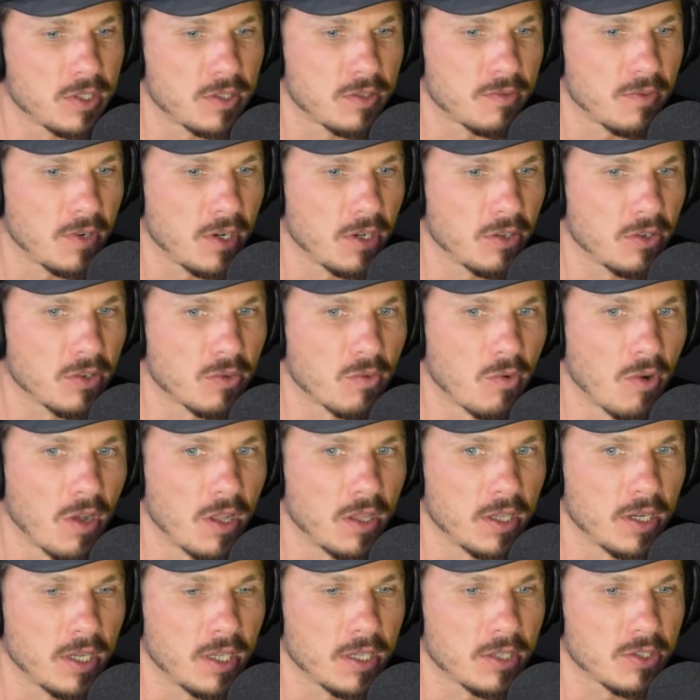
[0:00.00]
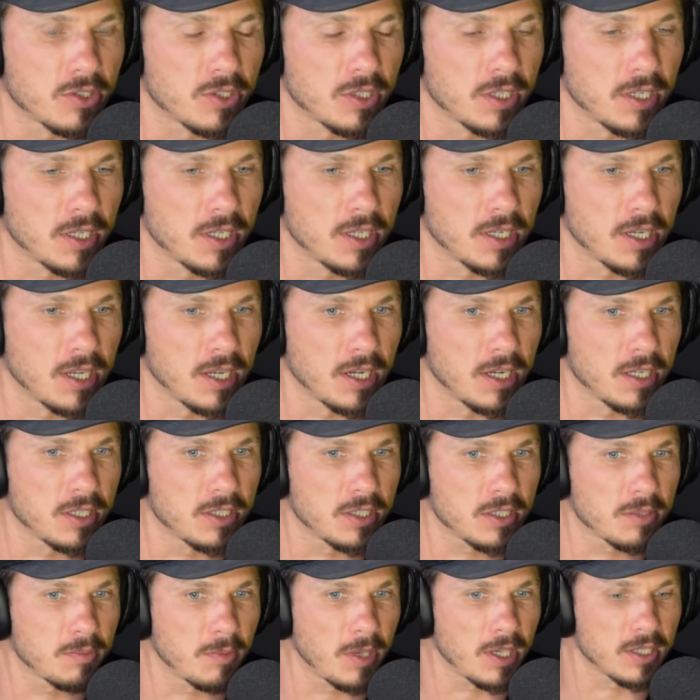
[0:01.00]
It's very good quality and shit, and it
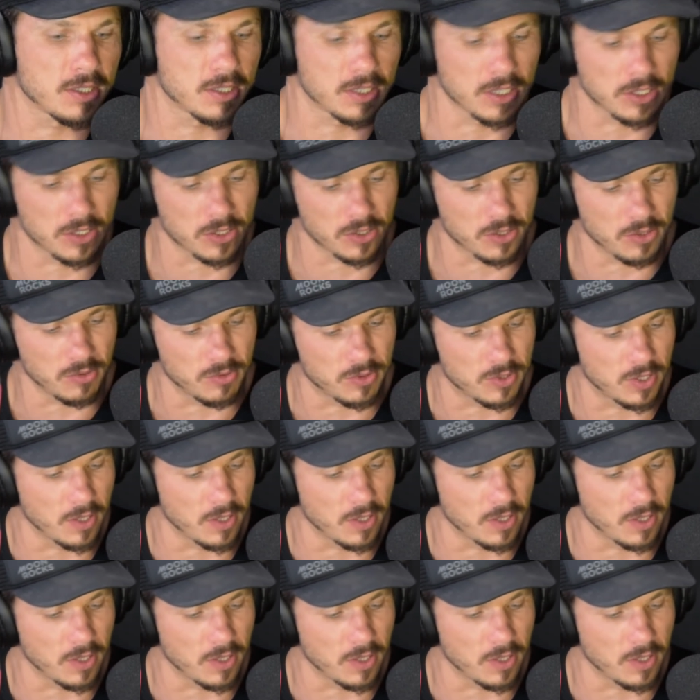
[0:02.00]
just makes such a huge